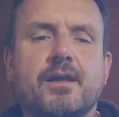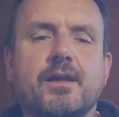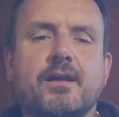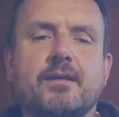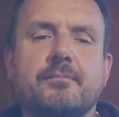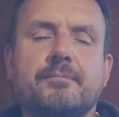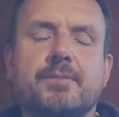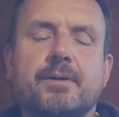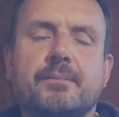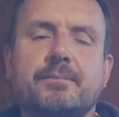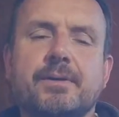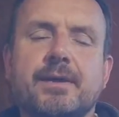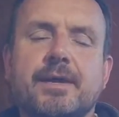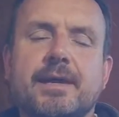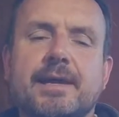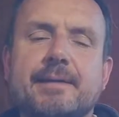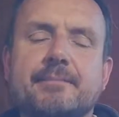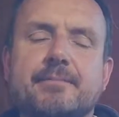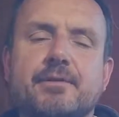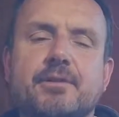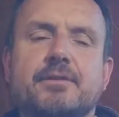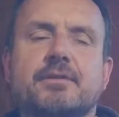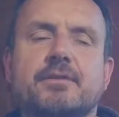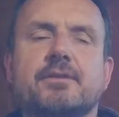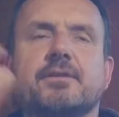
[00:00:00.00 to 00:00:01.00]
but being
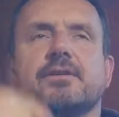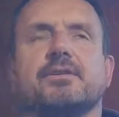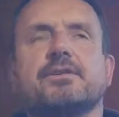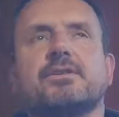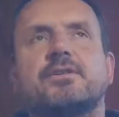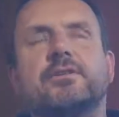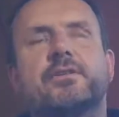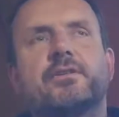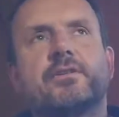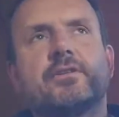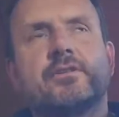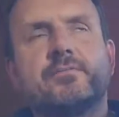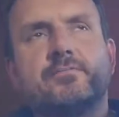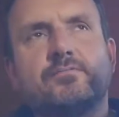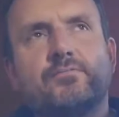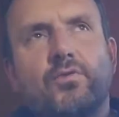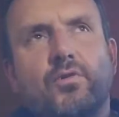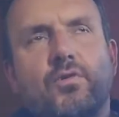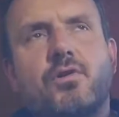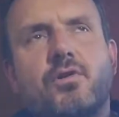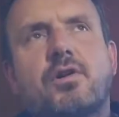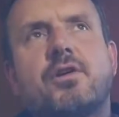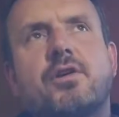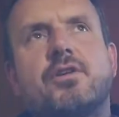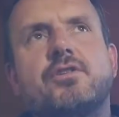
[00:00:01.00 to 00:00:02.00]
able to, the
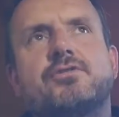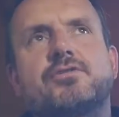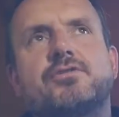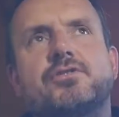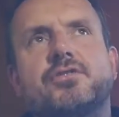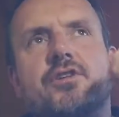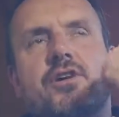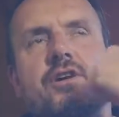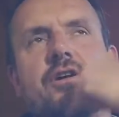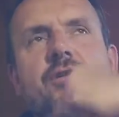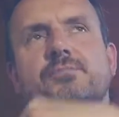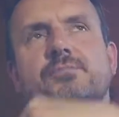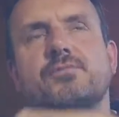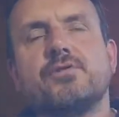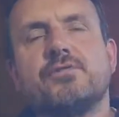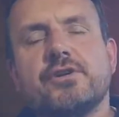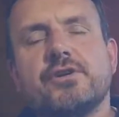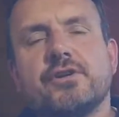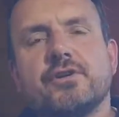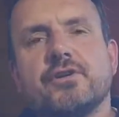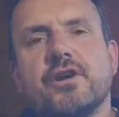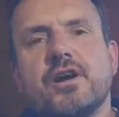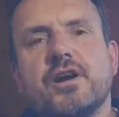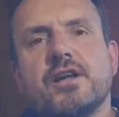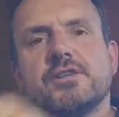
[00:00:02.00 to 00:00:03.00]
more you start moving
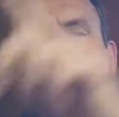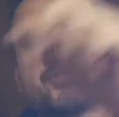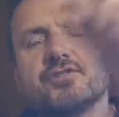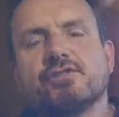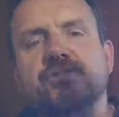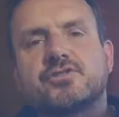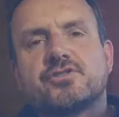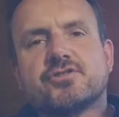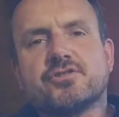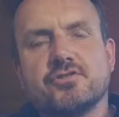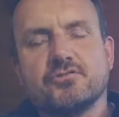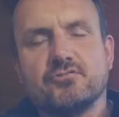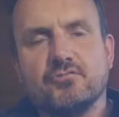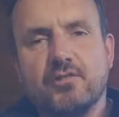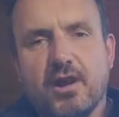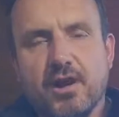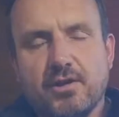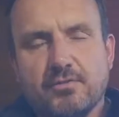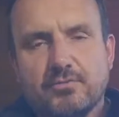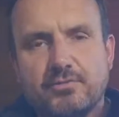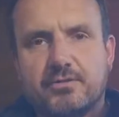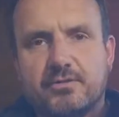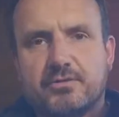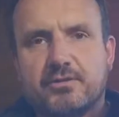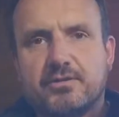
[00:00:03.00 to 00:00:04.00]
your consciousness
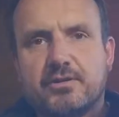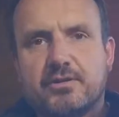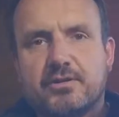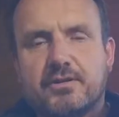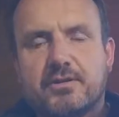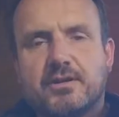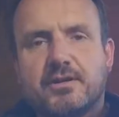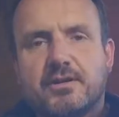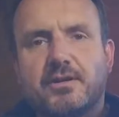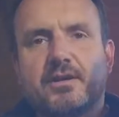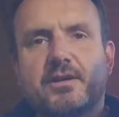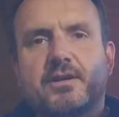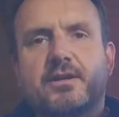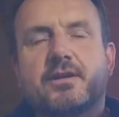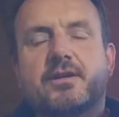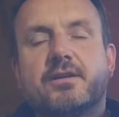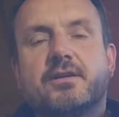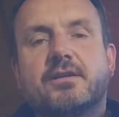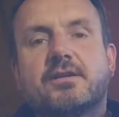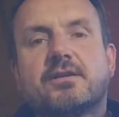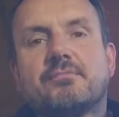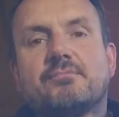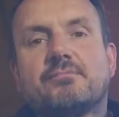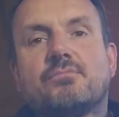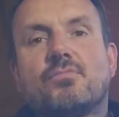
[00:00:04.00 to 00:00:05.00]
around,
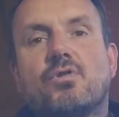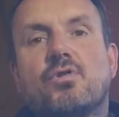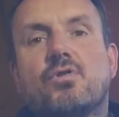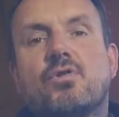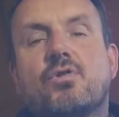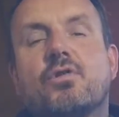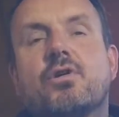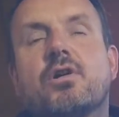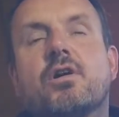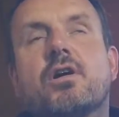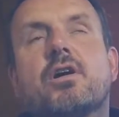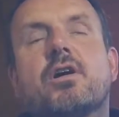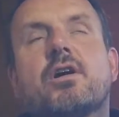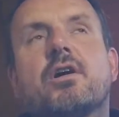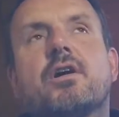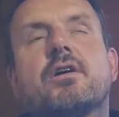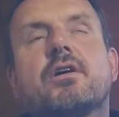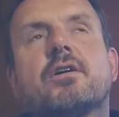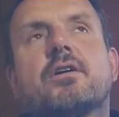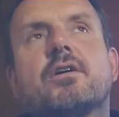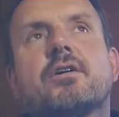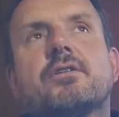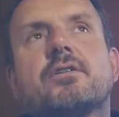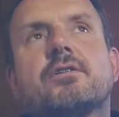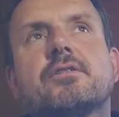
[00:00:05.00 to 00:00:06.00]
the more
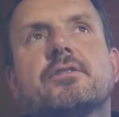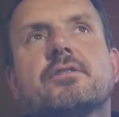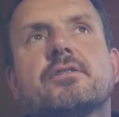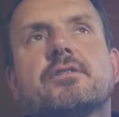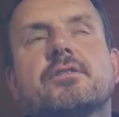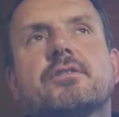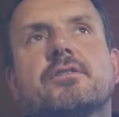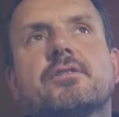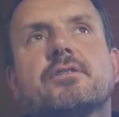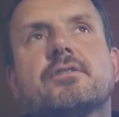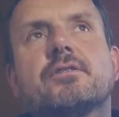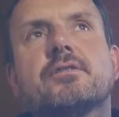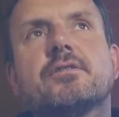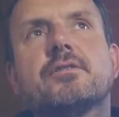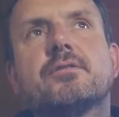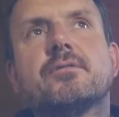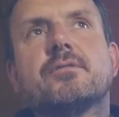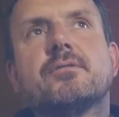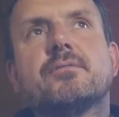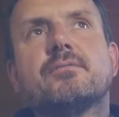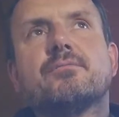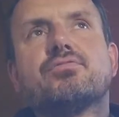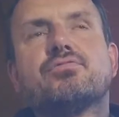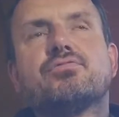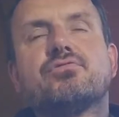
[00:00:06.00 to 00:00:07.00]

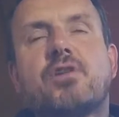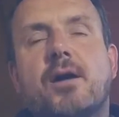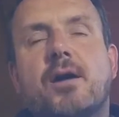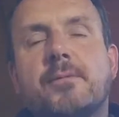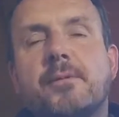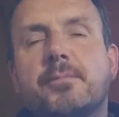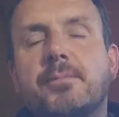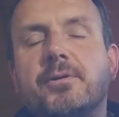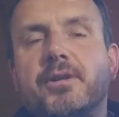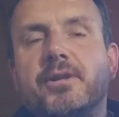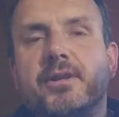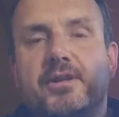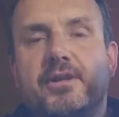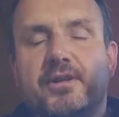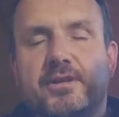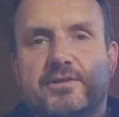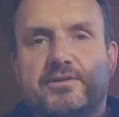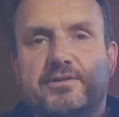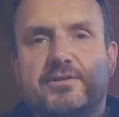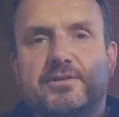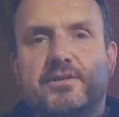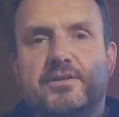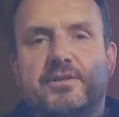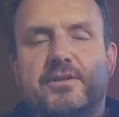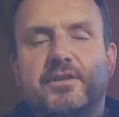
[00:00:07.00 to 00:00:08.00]
probable it
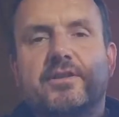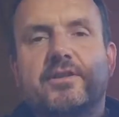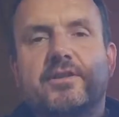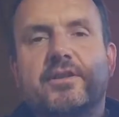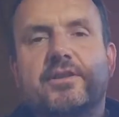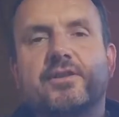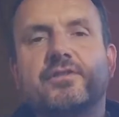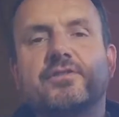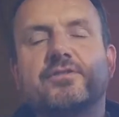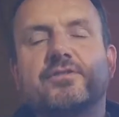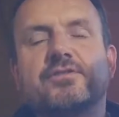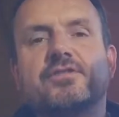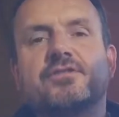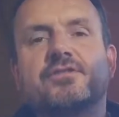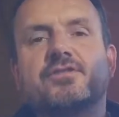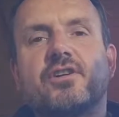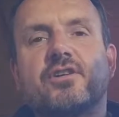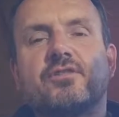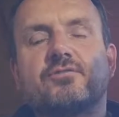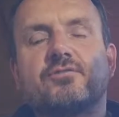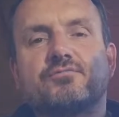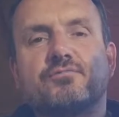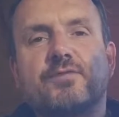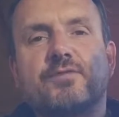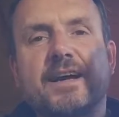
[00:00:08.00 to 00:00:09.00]
is that you're going to
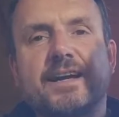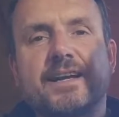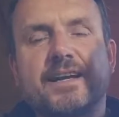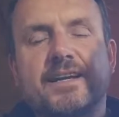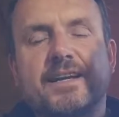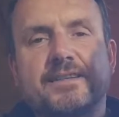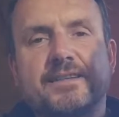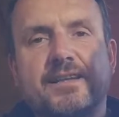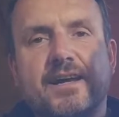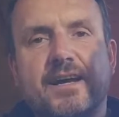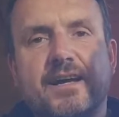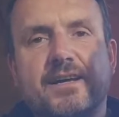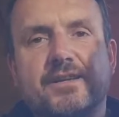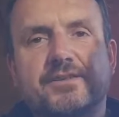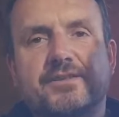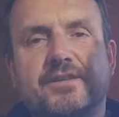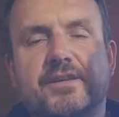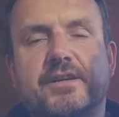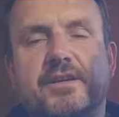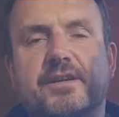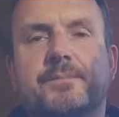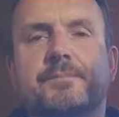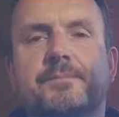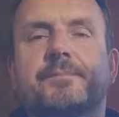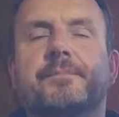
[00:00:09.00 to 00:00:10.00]
start
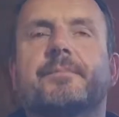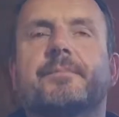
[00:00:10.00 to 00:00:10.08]
recognizing